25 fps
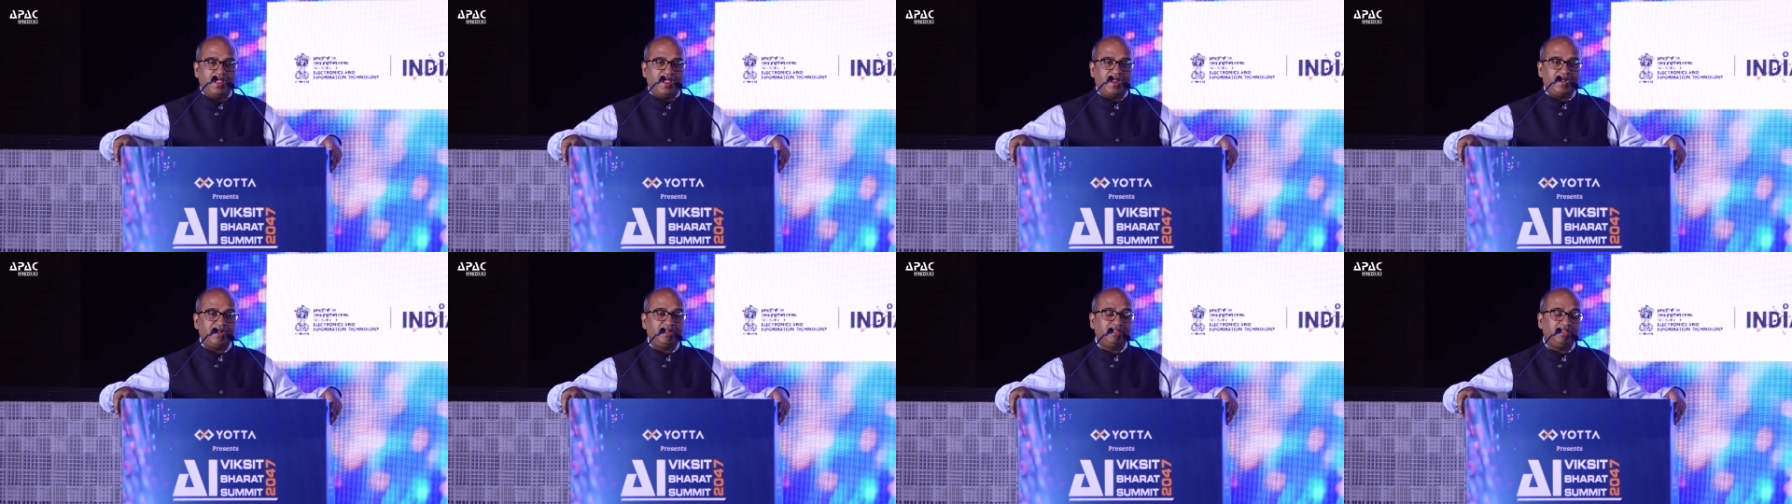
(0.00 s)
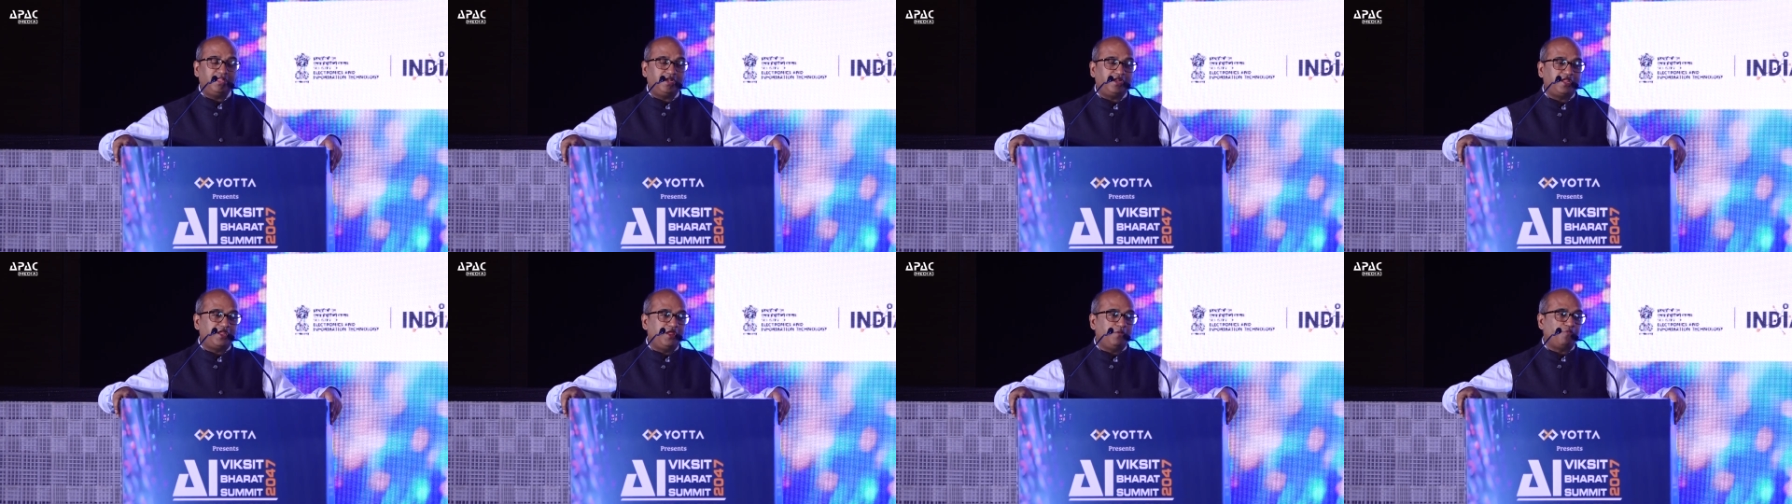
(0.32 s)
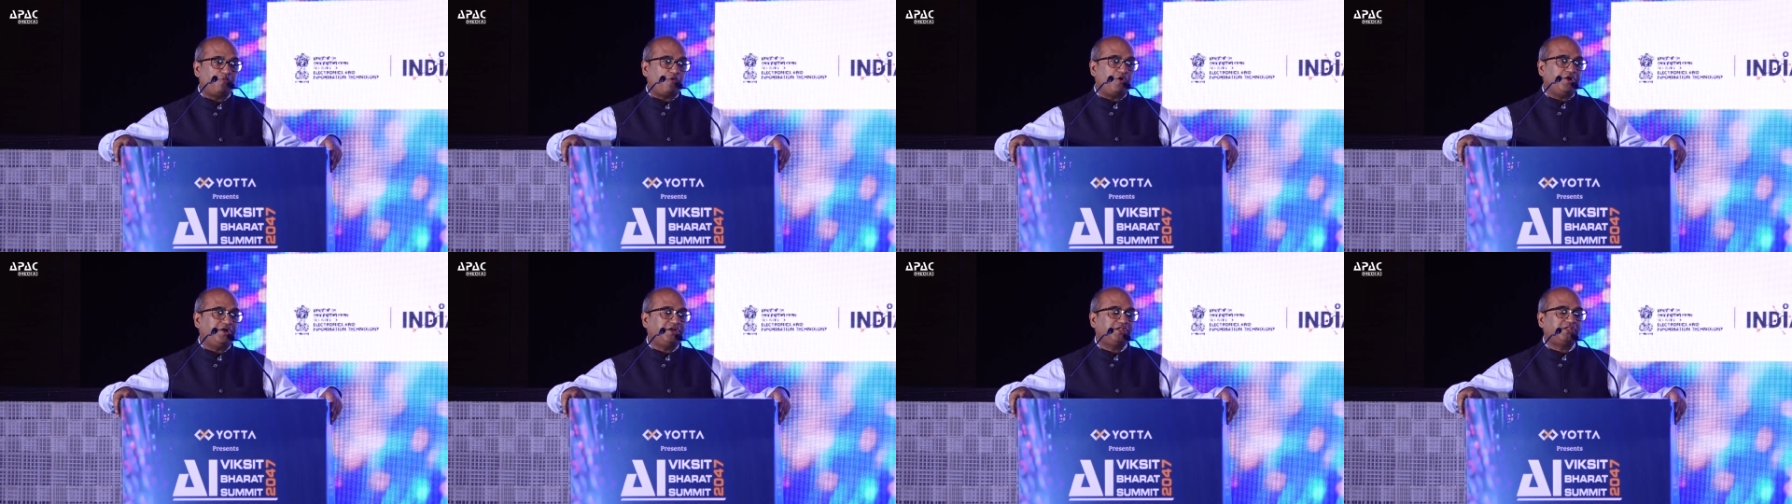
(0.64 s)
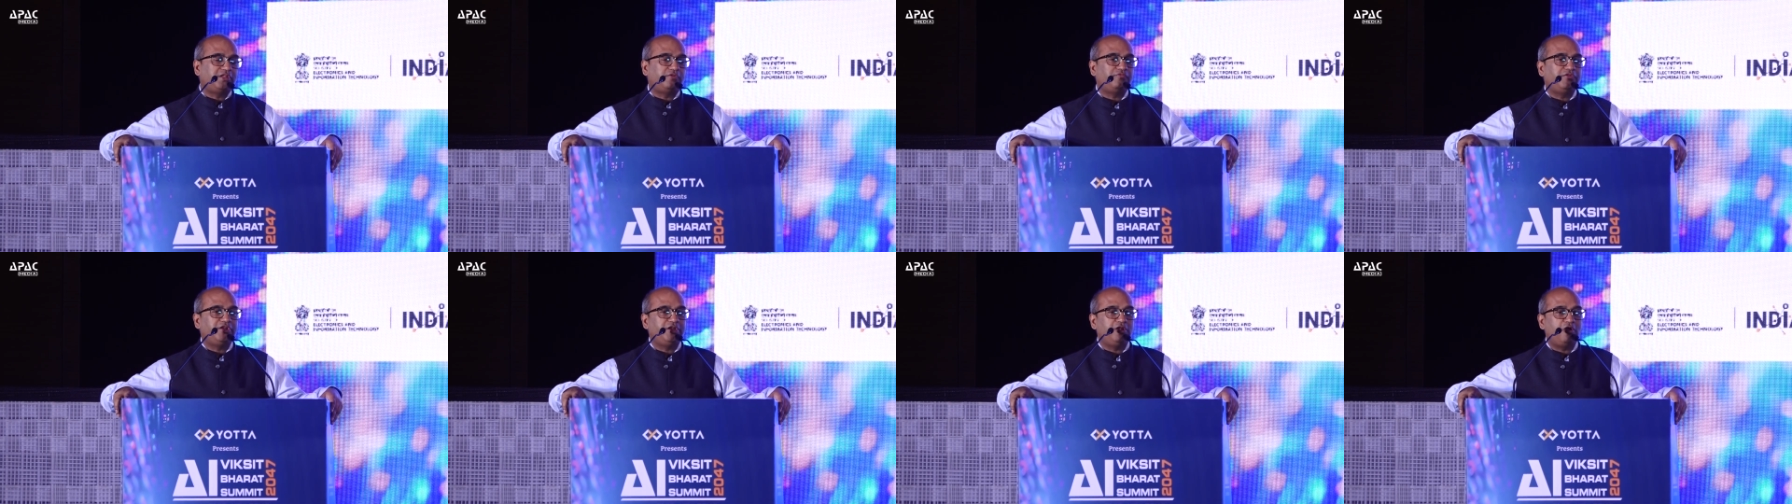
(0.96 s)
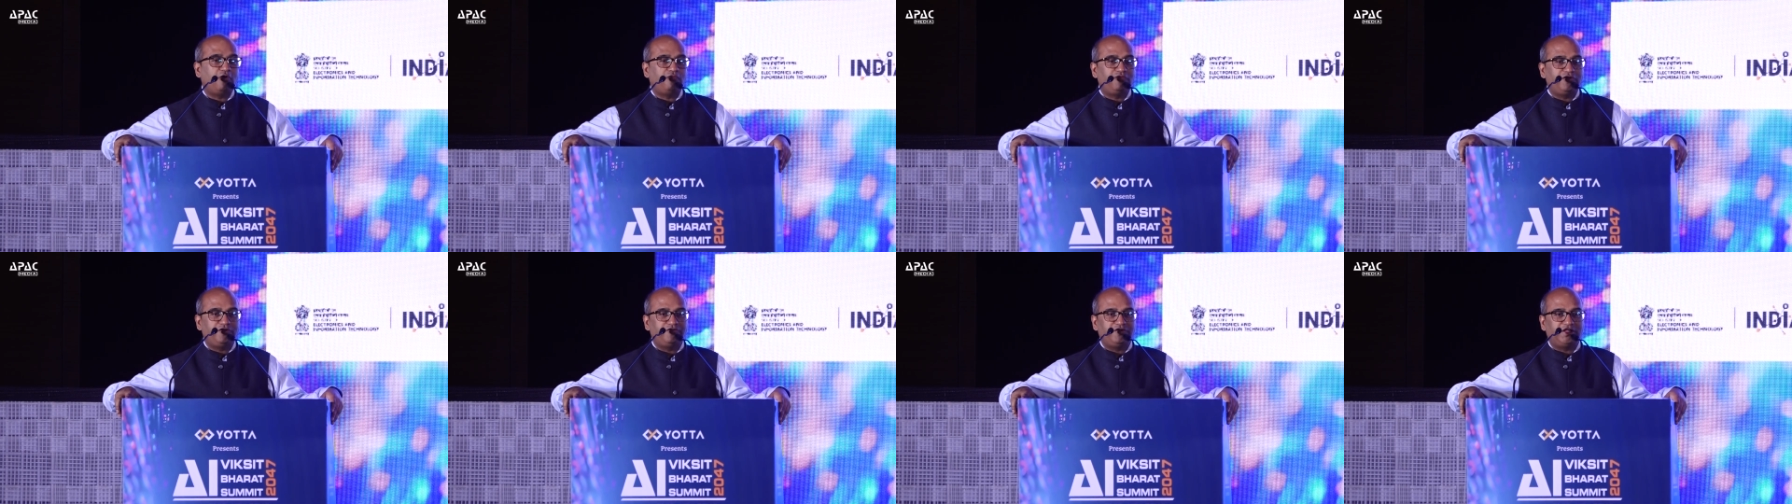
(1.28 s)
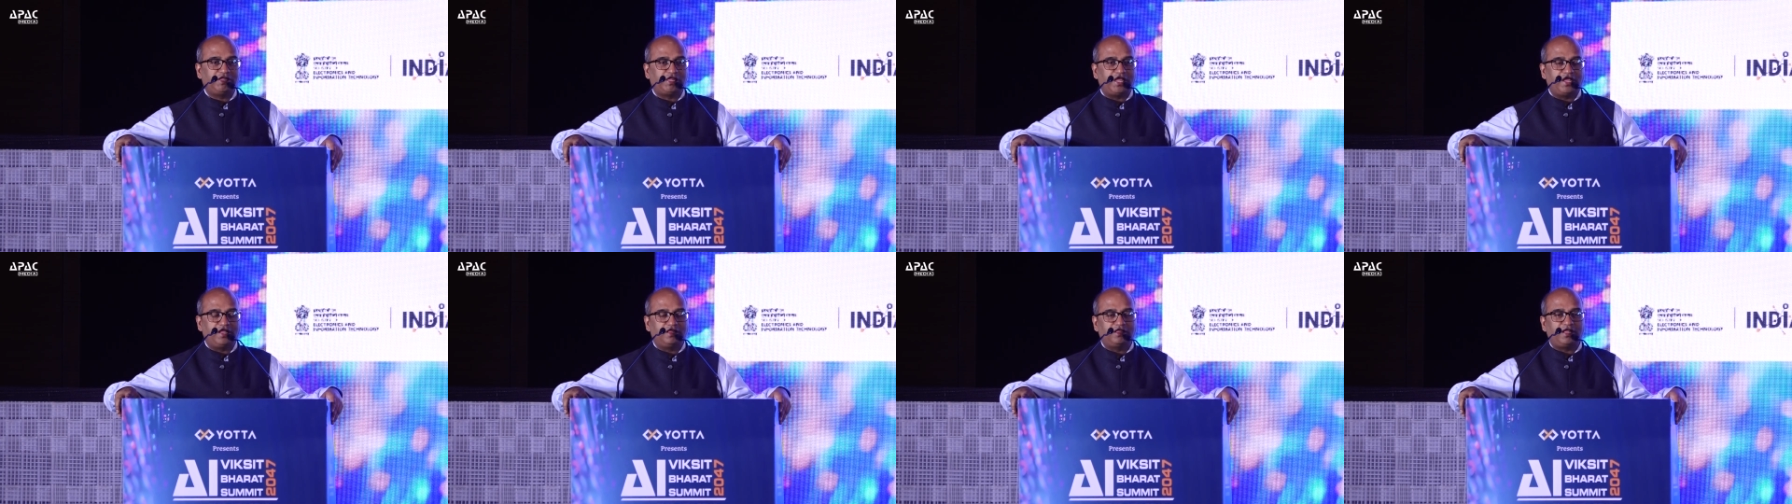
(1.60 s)
Another key point is that very often
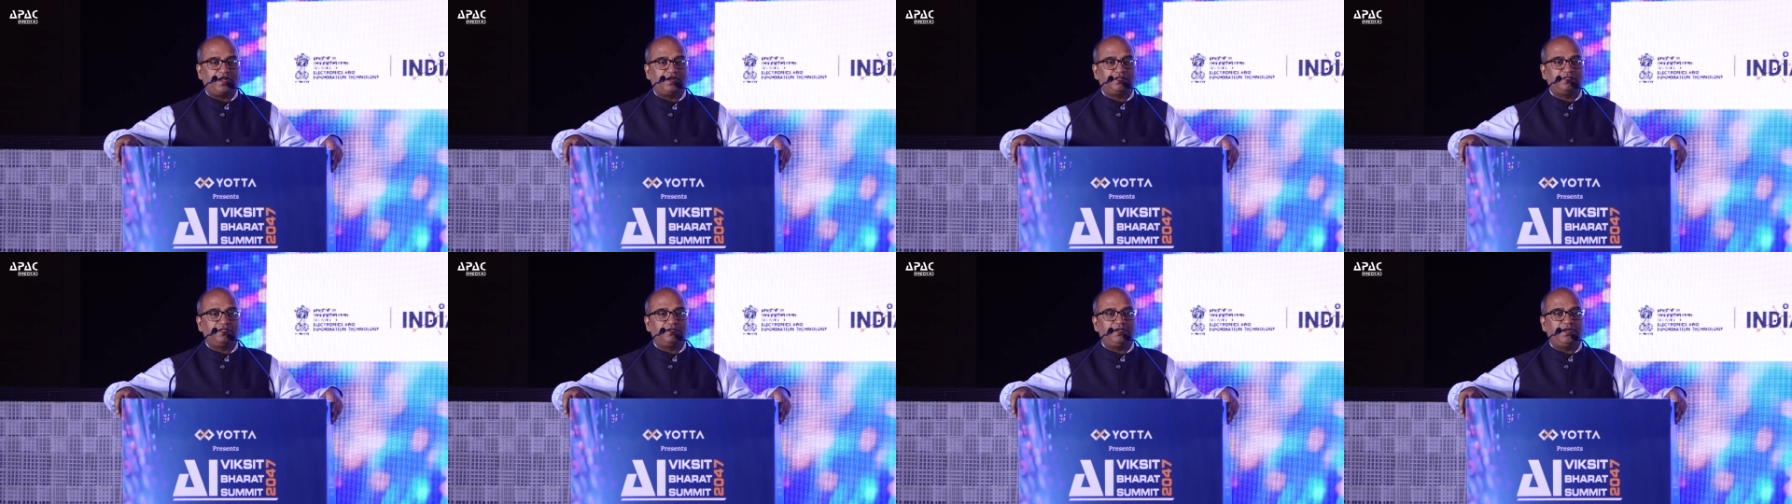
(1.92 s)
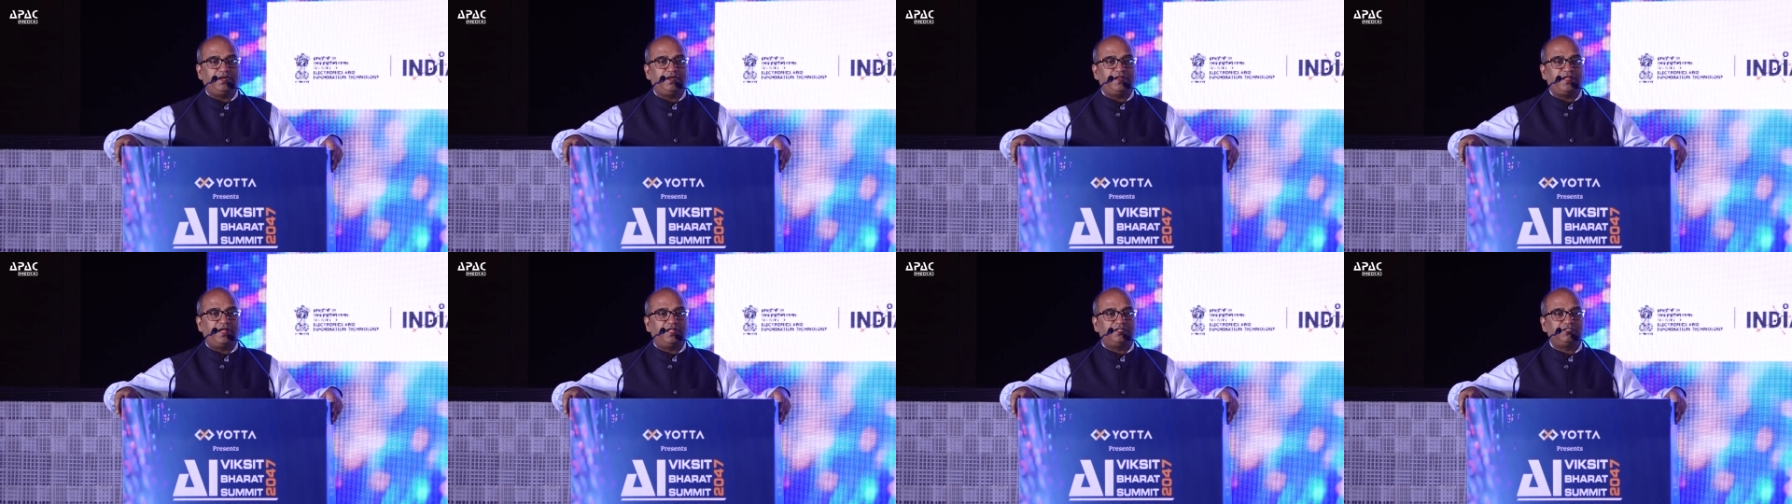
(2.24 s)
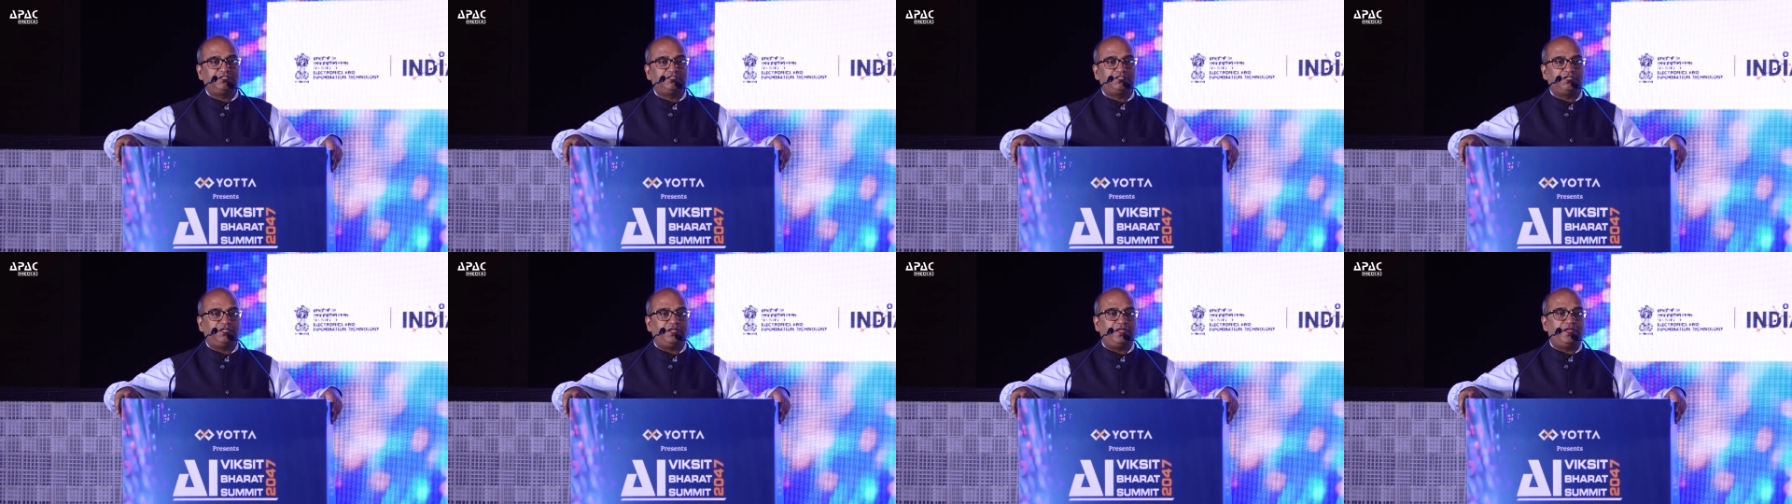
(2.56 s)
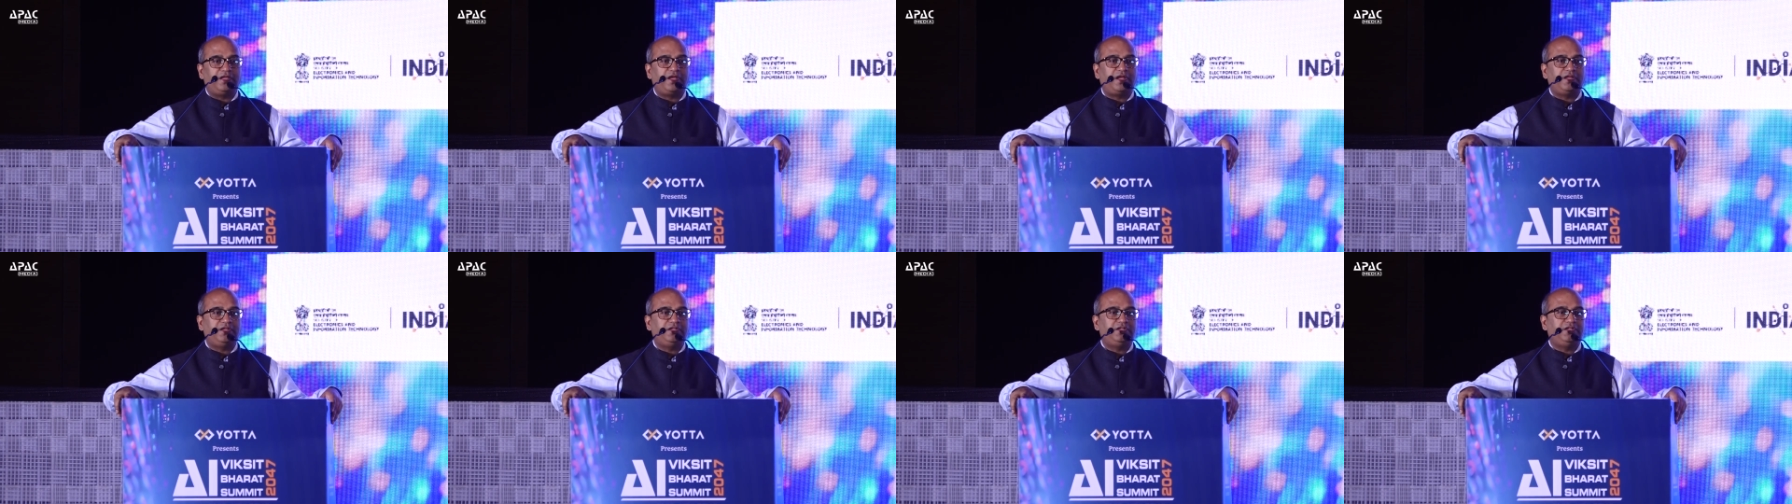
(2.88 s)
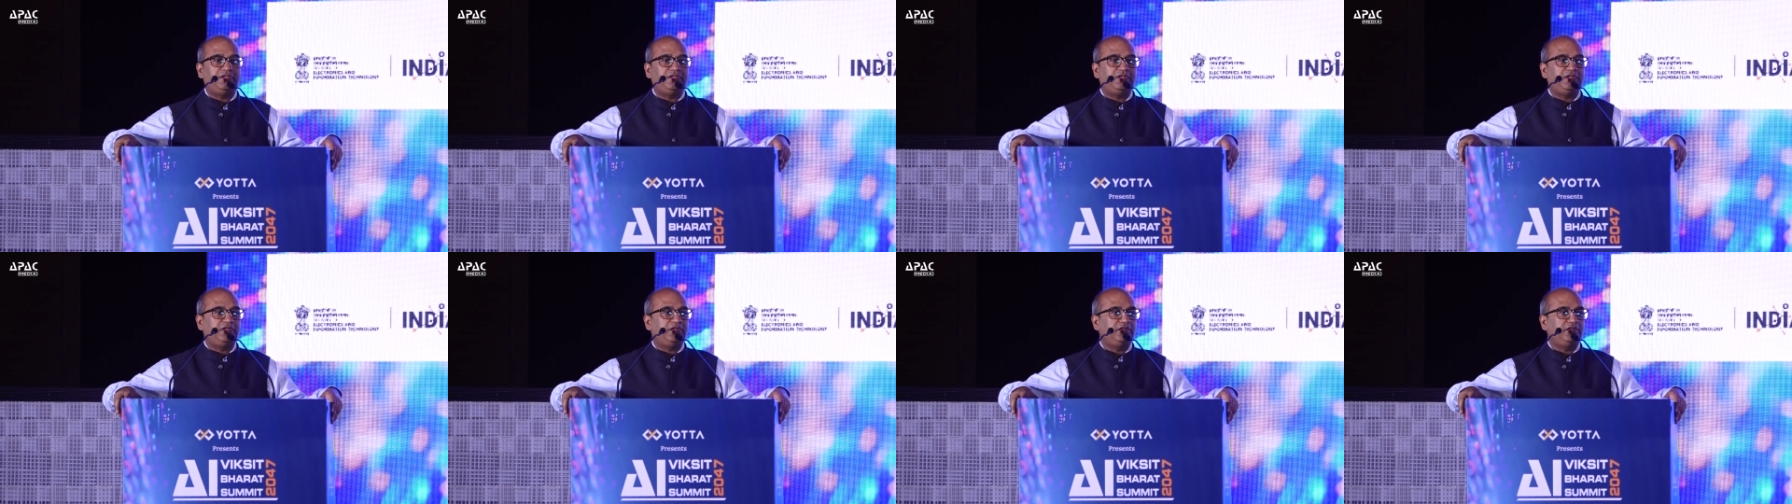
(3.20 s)
we think that the India's AI,